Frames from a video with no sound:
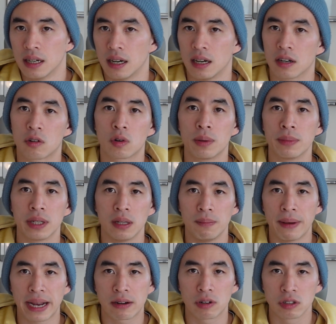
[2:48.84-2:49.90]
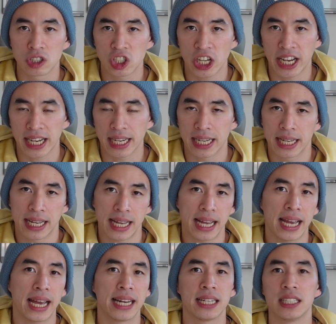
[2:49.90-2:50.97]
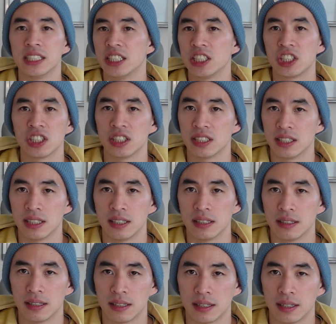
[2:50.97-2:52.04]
a criminal background check, and additional